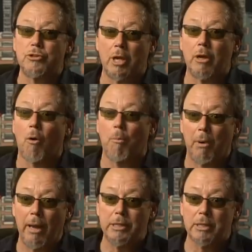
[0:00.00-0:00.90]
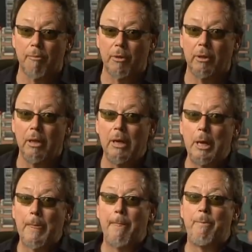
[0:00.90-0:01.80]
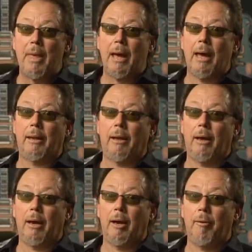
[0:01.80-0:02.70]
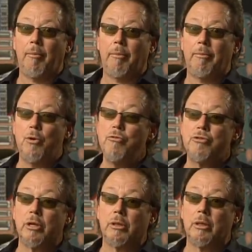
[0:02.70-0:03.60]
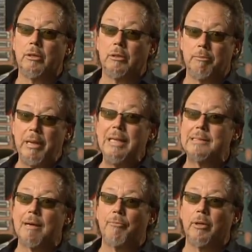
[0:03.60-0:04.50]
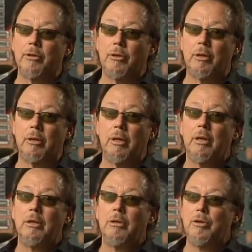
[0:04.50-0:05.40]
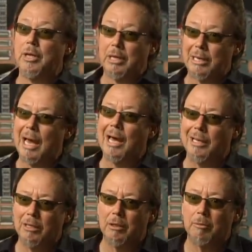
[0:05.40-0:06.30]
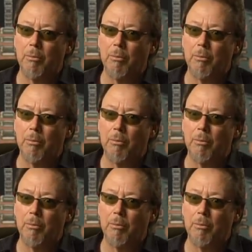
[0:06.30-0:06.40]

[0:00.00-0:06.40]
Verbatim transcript: sing or play something that moves you, that means something to you, you're digging down into the